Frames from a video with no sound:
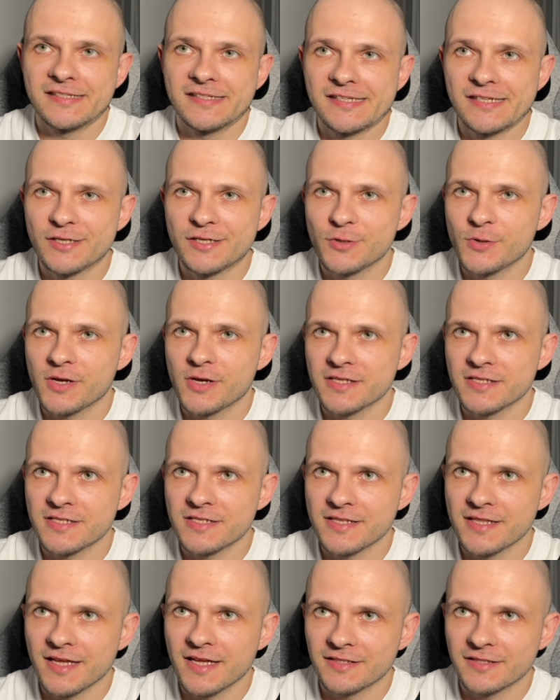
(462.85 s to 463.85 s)
Here you can
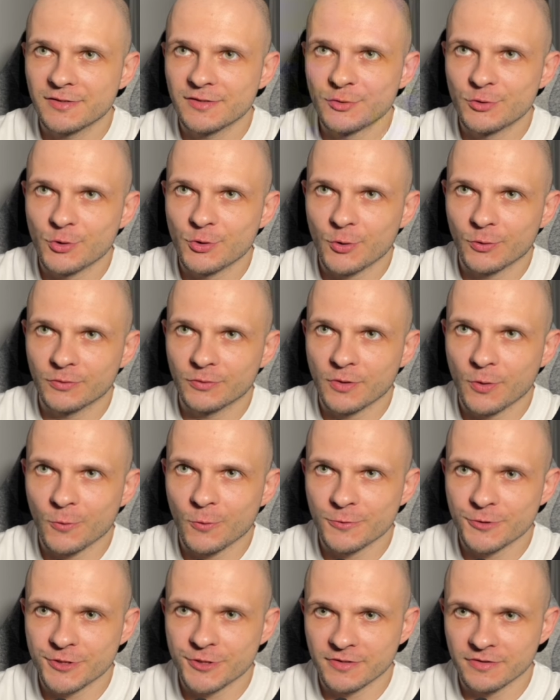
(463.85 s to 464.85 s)
see that it drawn
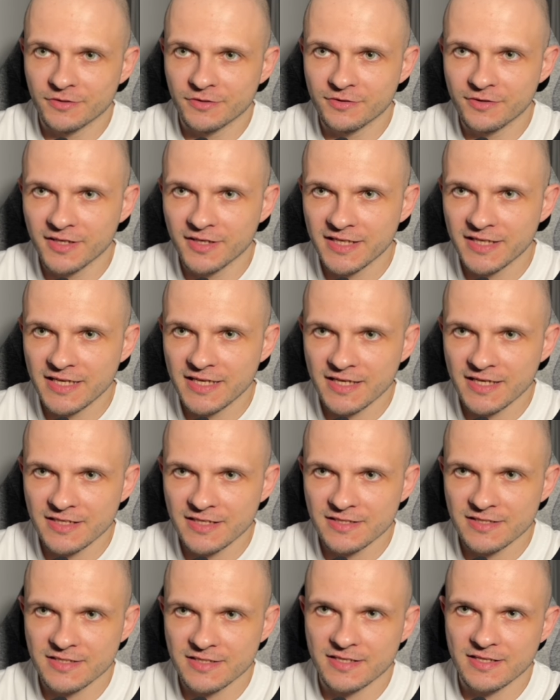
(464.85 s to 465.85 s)
ocean
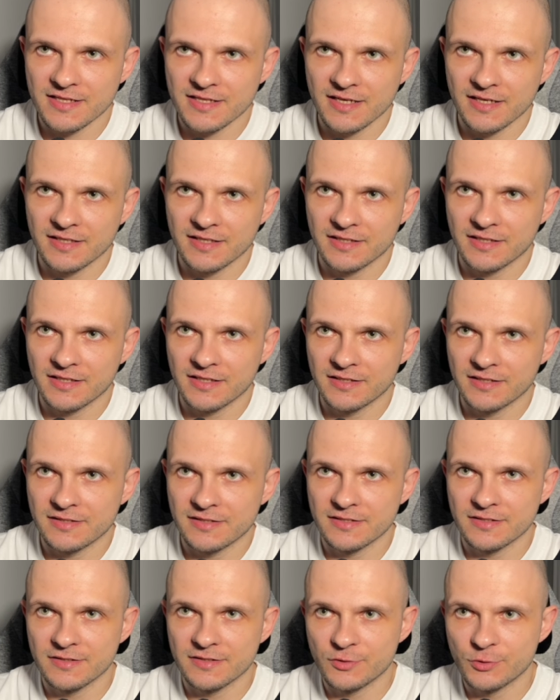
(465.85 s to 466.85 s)
gradients, then
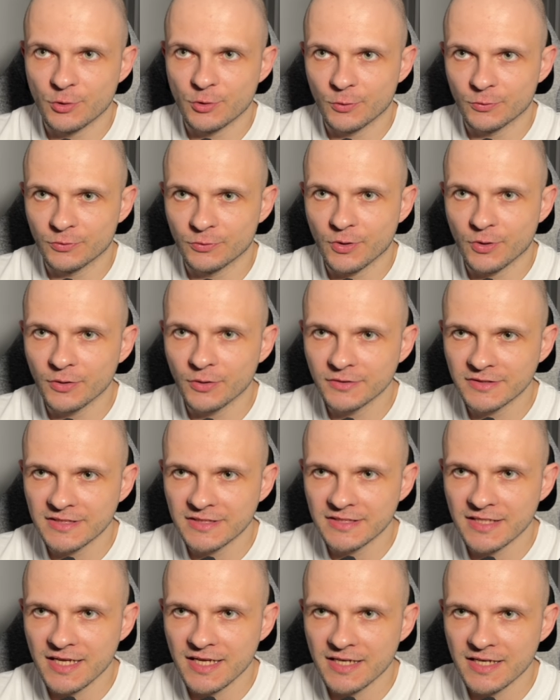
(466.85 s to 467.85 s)
it drawn
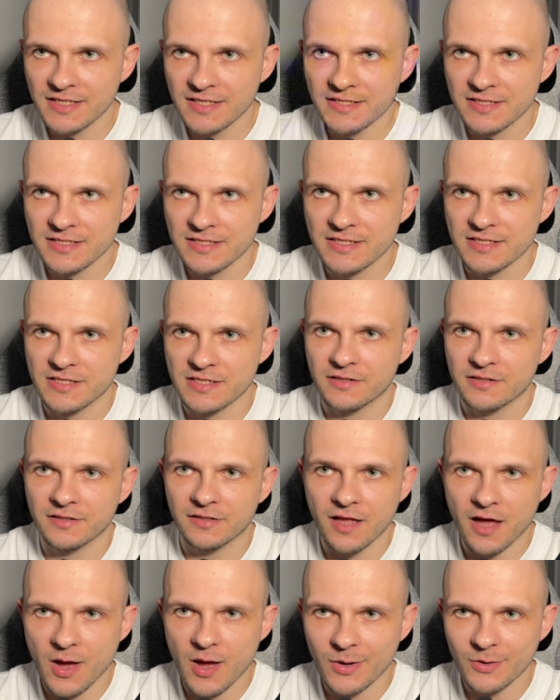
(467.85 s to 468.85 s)
continents,
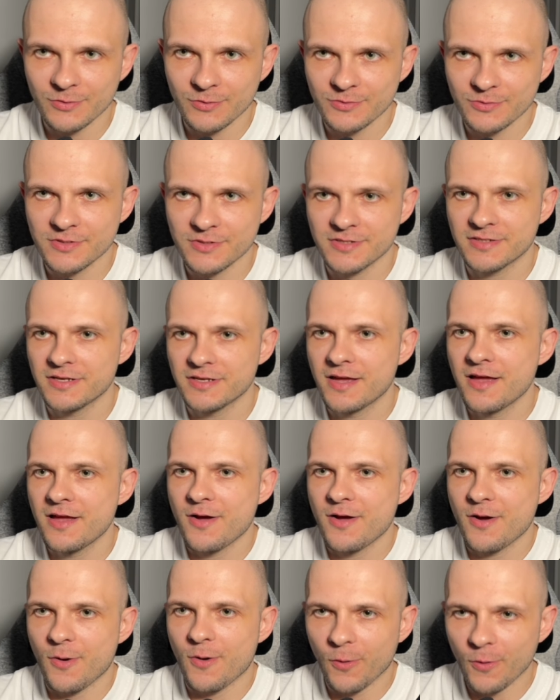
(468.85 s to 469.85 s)
clouds,
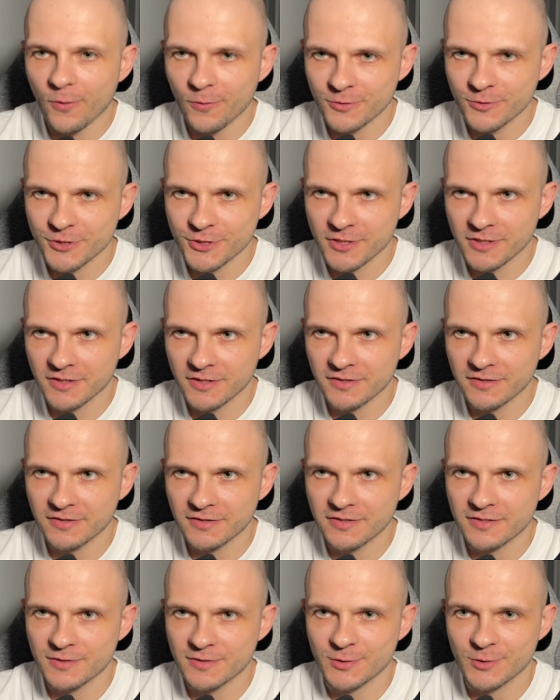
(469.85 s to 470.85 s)

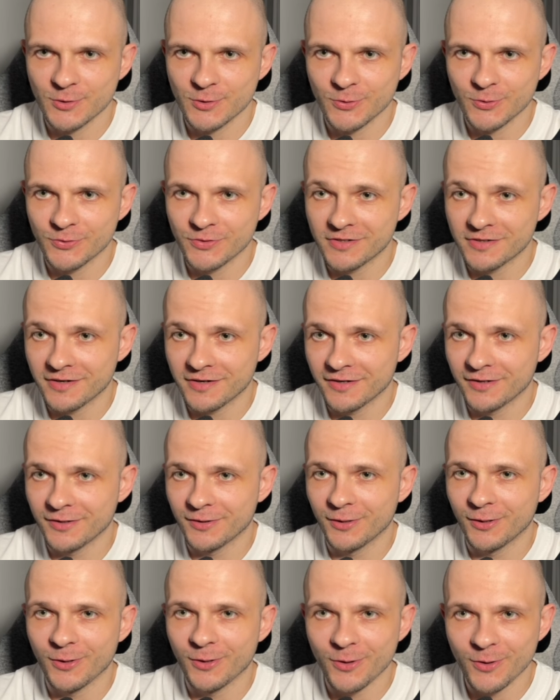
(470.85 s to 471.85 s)
ocean. So there are a
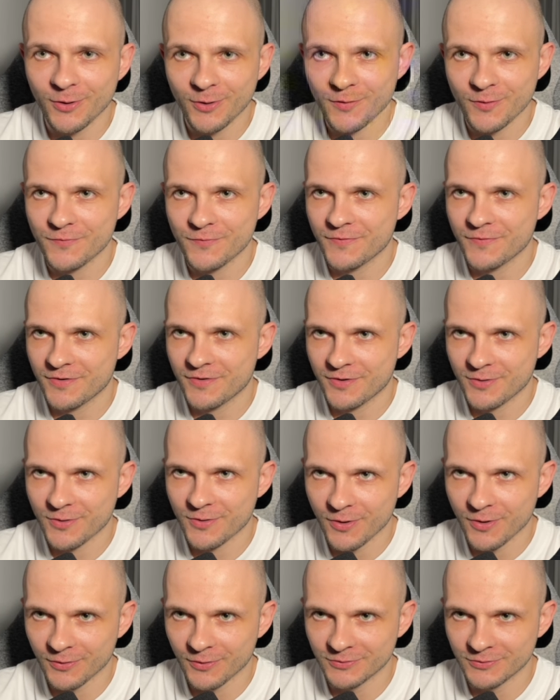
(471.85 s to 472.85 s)
lot of
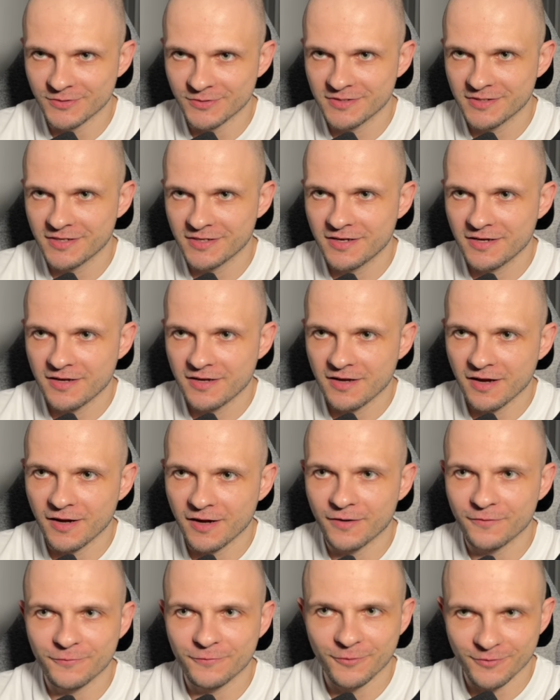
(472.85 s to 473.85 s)
code
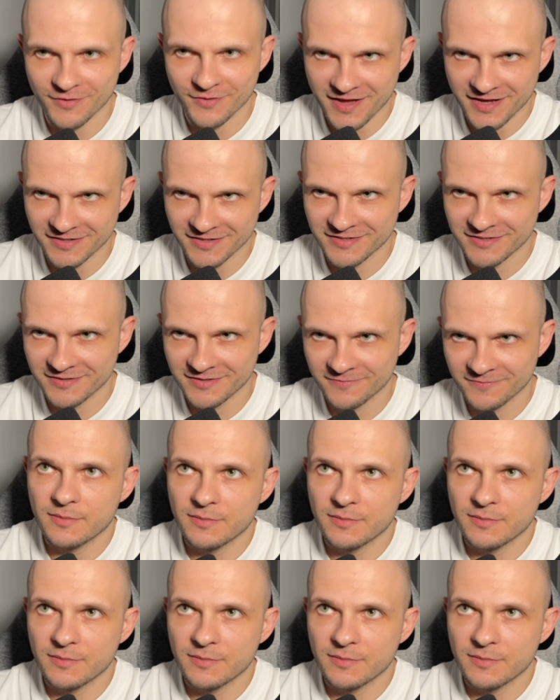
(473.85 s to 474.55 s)
for that.